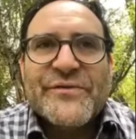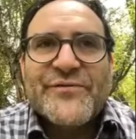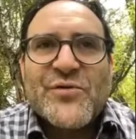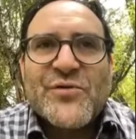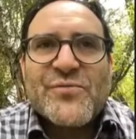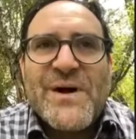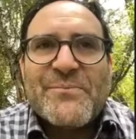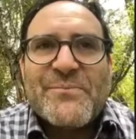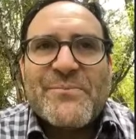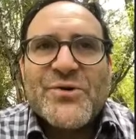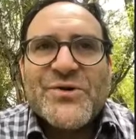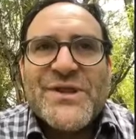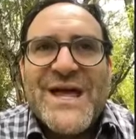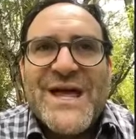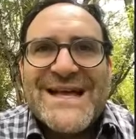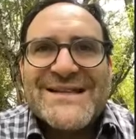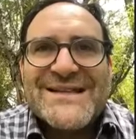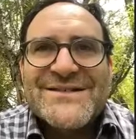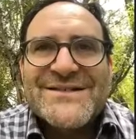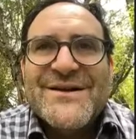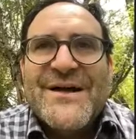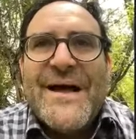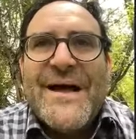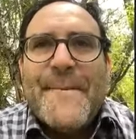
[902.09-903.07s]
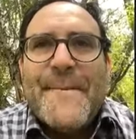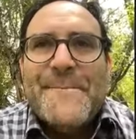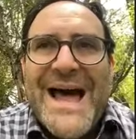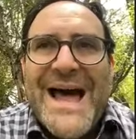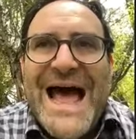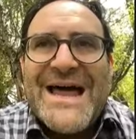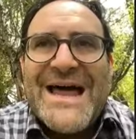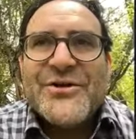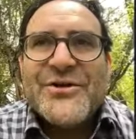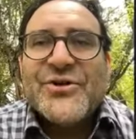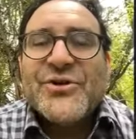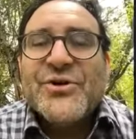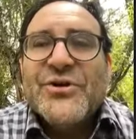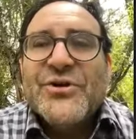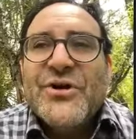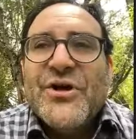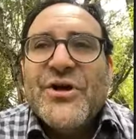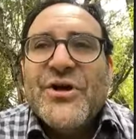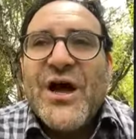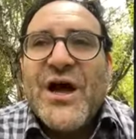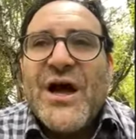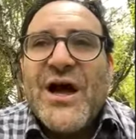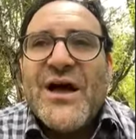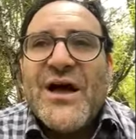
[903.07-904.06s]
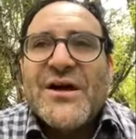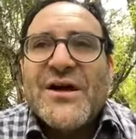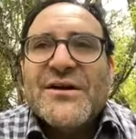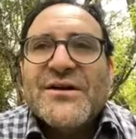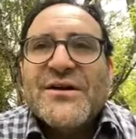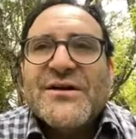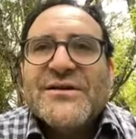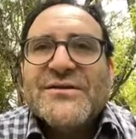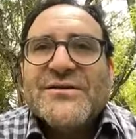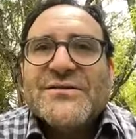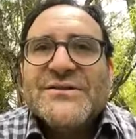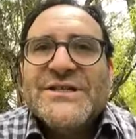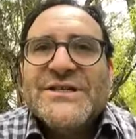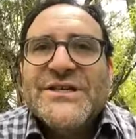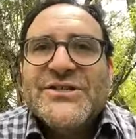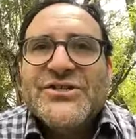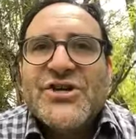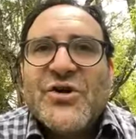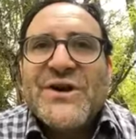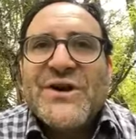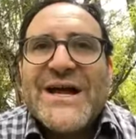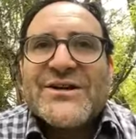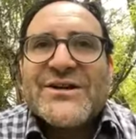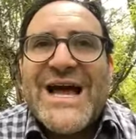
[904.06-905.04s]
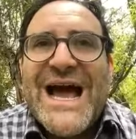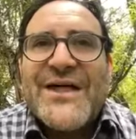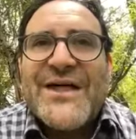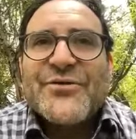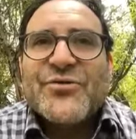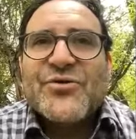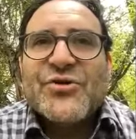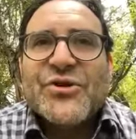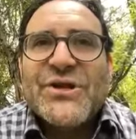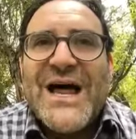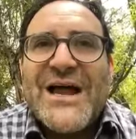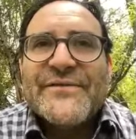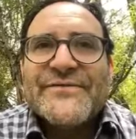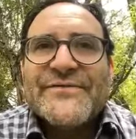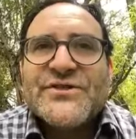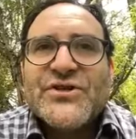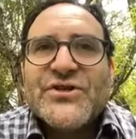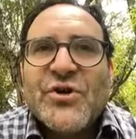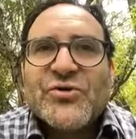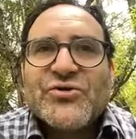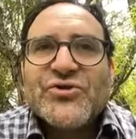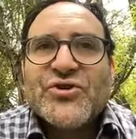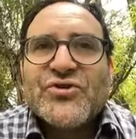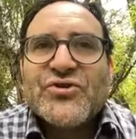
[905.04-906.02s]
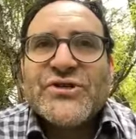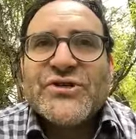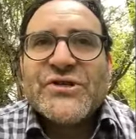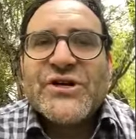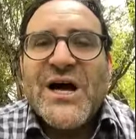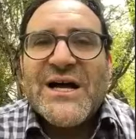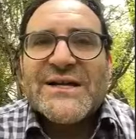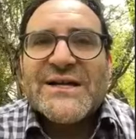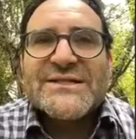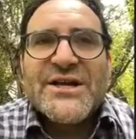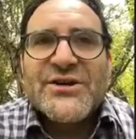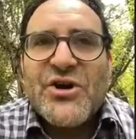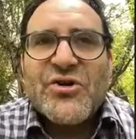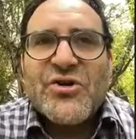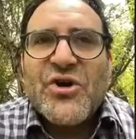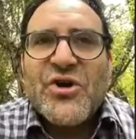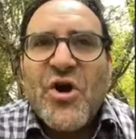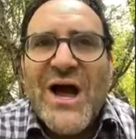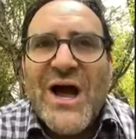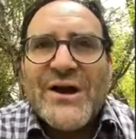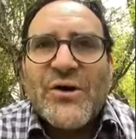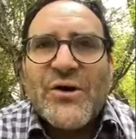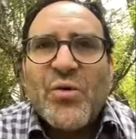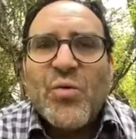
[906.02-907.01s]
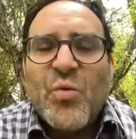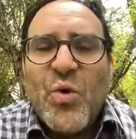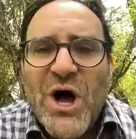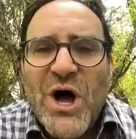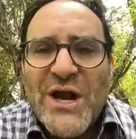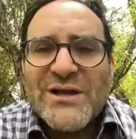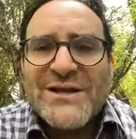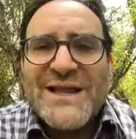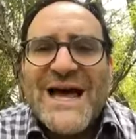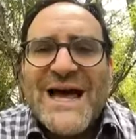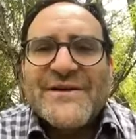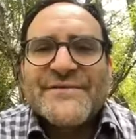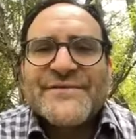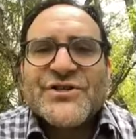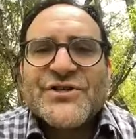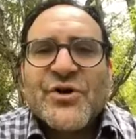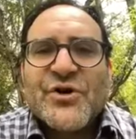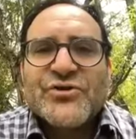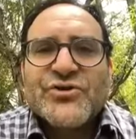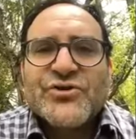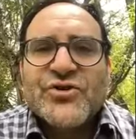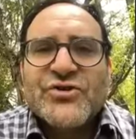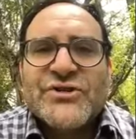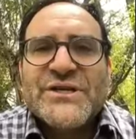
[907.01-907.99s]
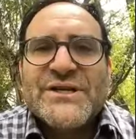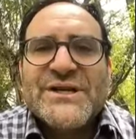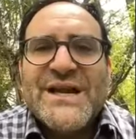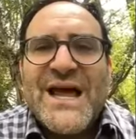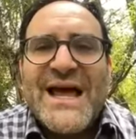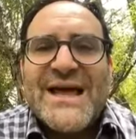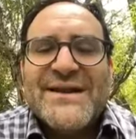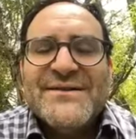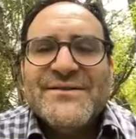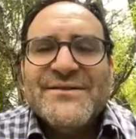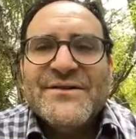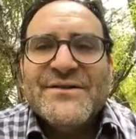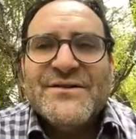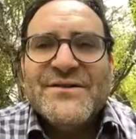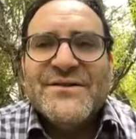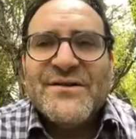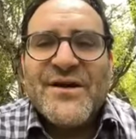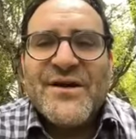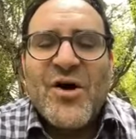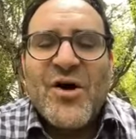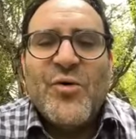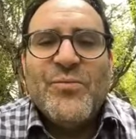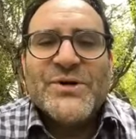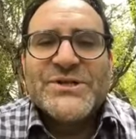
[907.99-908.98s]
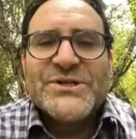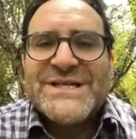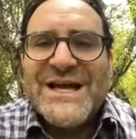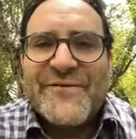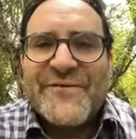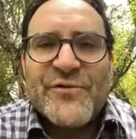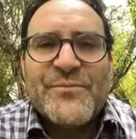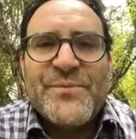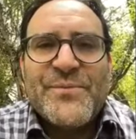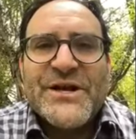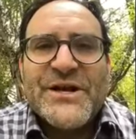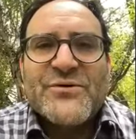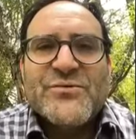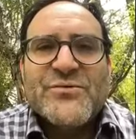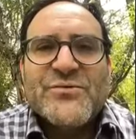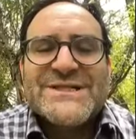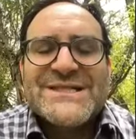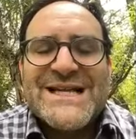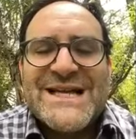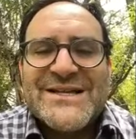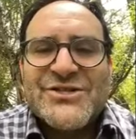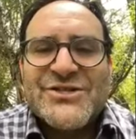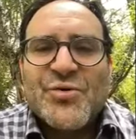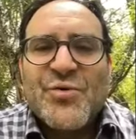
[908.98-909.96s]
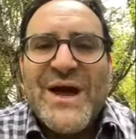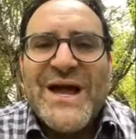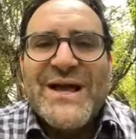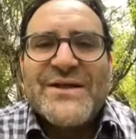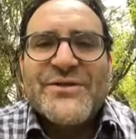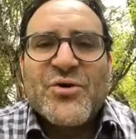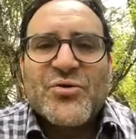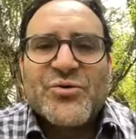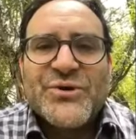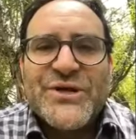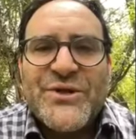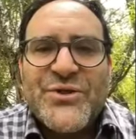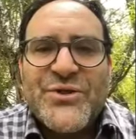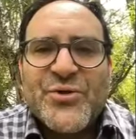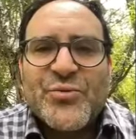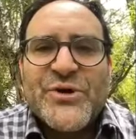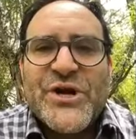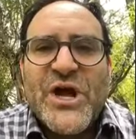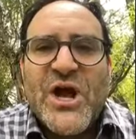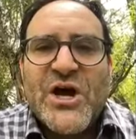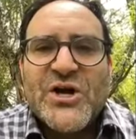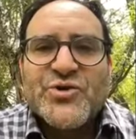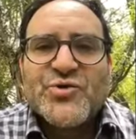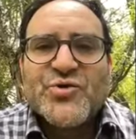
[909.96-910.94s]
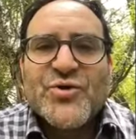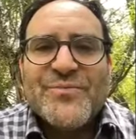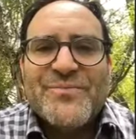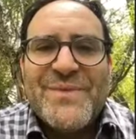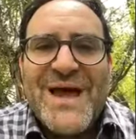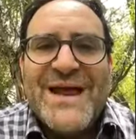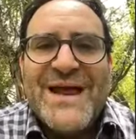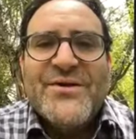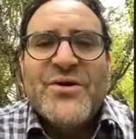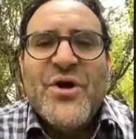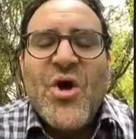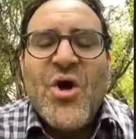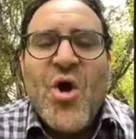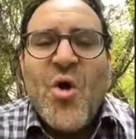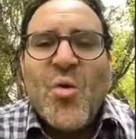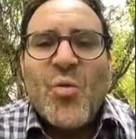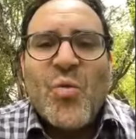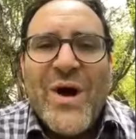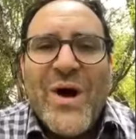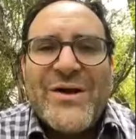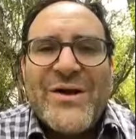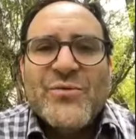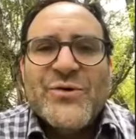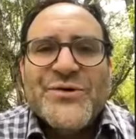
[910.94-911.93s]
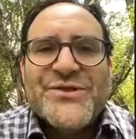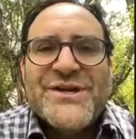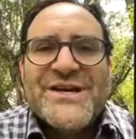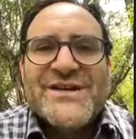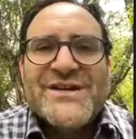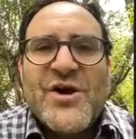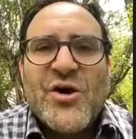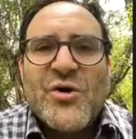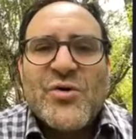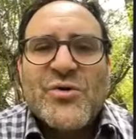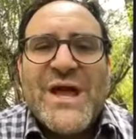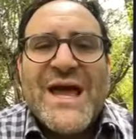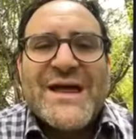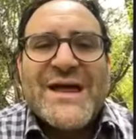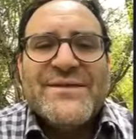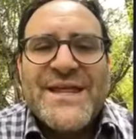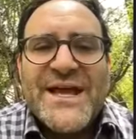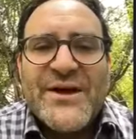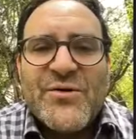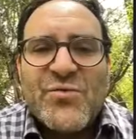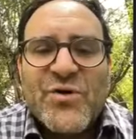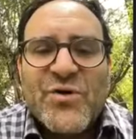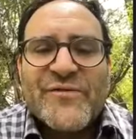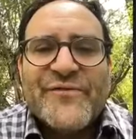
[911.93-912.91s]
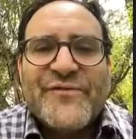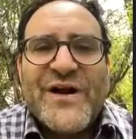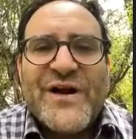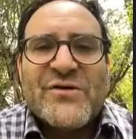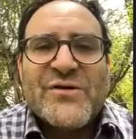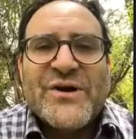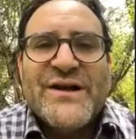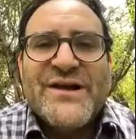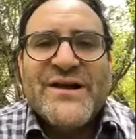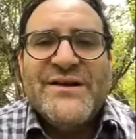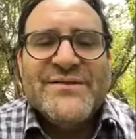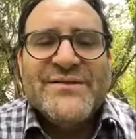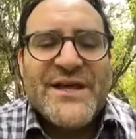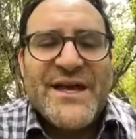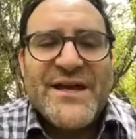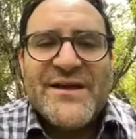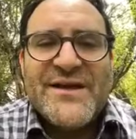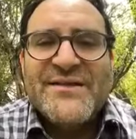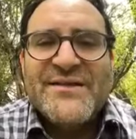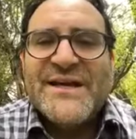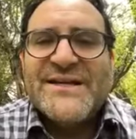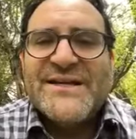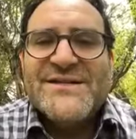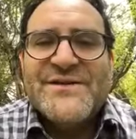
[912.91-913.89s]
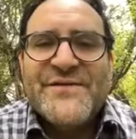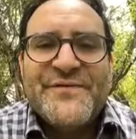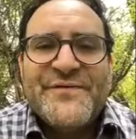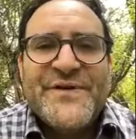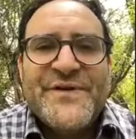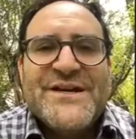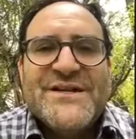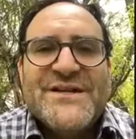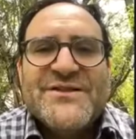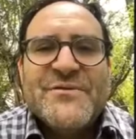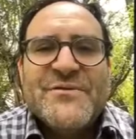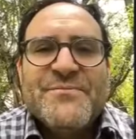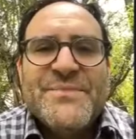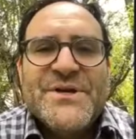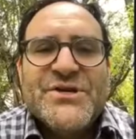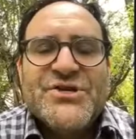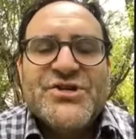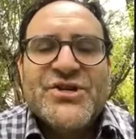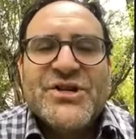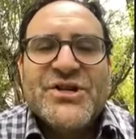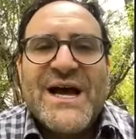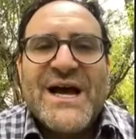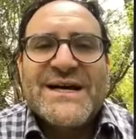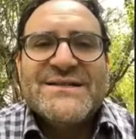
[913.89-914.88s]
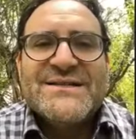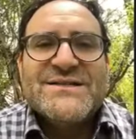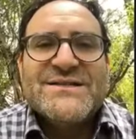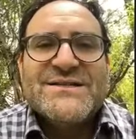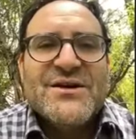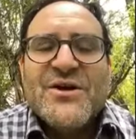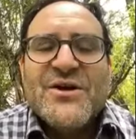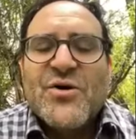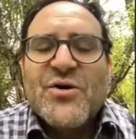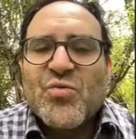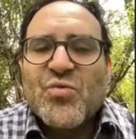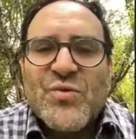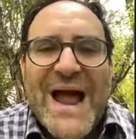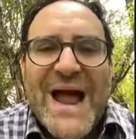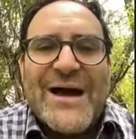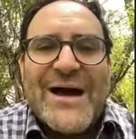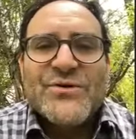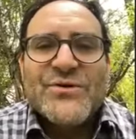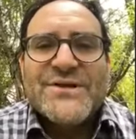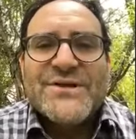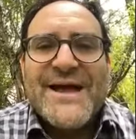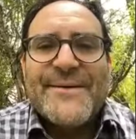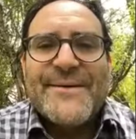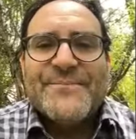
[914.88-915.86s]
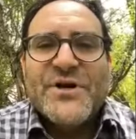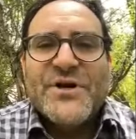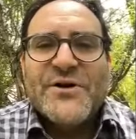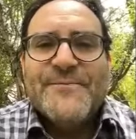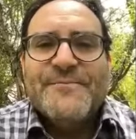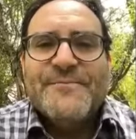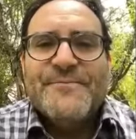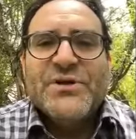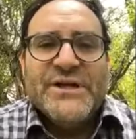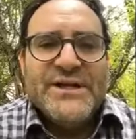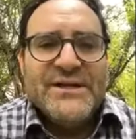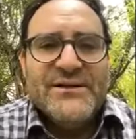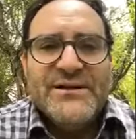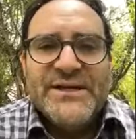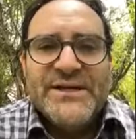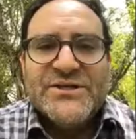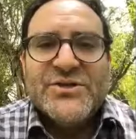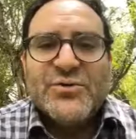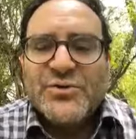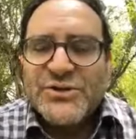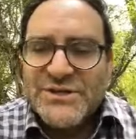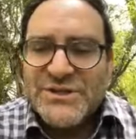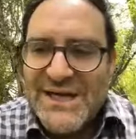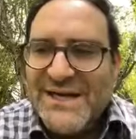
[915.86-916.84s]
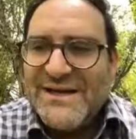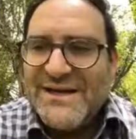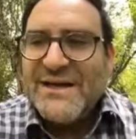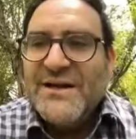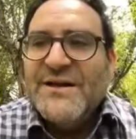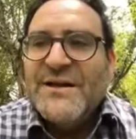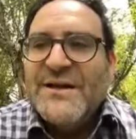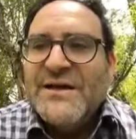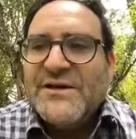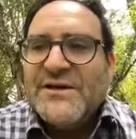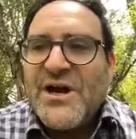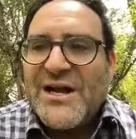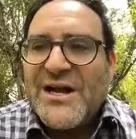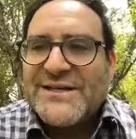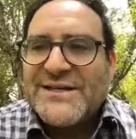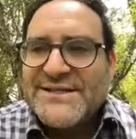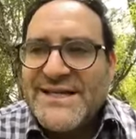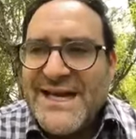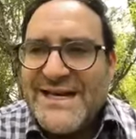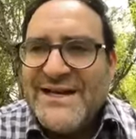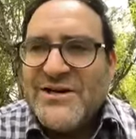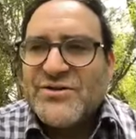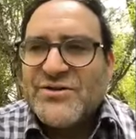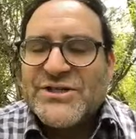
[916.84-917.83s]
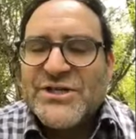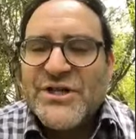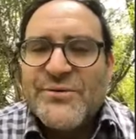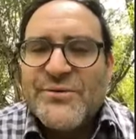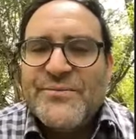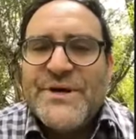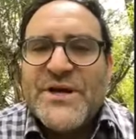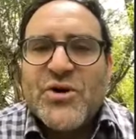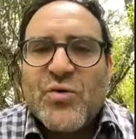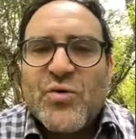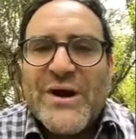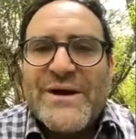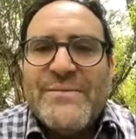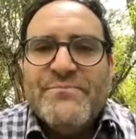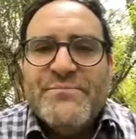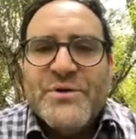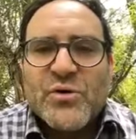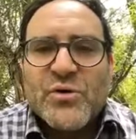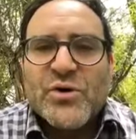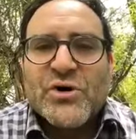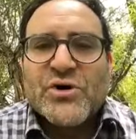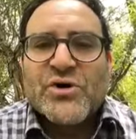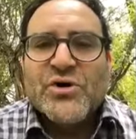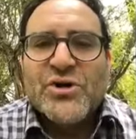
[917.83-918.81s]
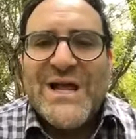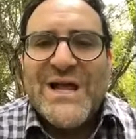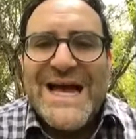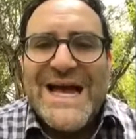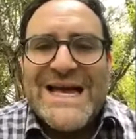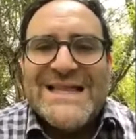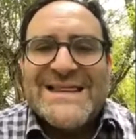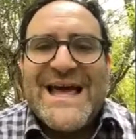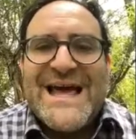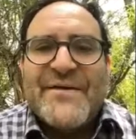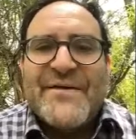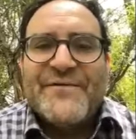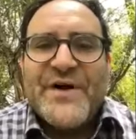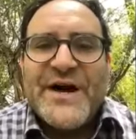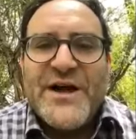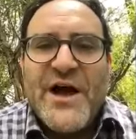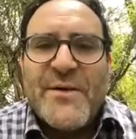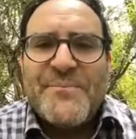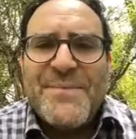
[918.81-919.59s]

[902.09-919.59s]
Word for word: If you remember that battle uh, Gidon had gathered a lot of soldiers, and God said, "No, no, I don't want a lot of soldiers." And and almost everybody was sent away, and there were only 300 men went with Gidon, and they were very they they defeated the Midianites, routed them completely. So we're saying God is saying here it's going to be a great miracle like that.